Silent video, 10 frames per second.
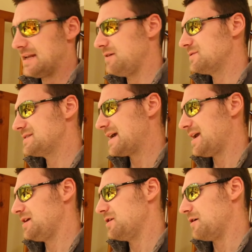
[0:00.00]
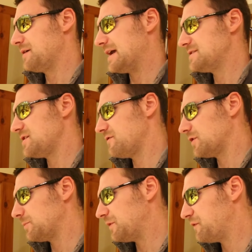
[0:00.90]
And they were saying, you know, okay, so you've
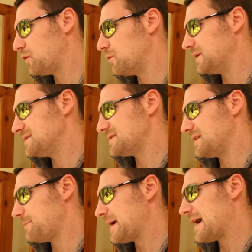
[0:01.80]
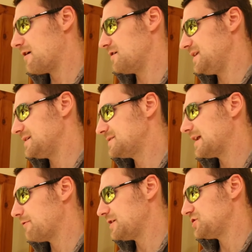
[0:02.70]
got the performance and the power and the
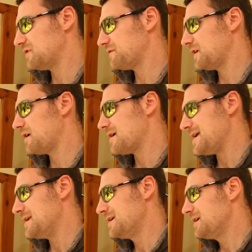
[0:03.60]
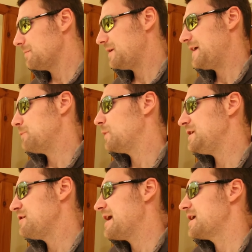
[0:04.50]
acceleration off the line, but then
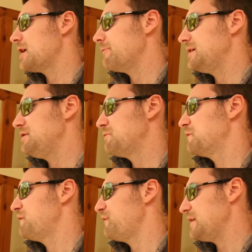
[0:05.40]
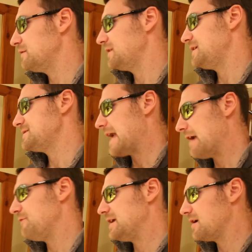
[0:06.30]
when you get going, you can feel that it's a
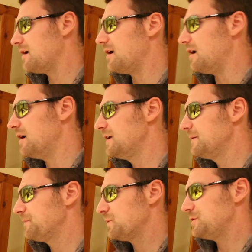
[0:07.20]
heavy car, yeah.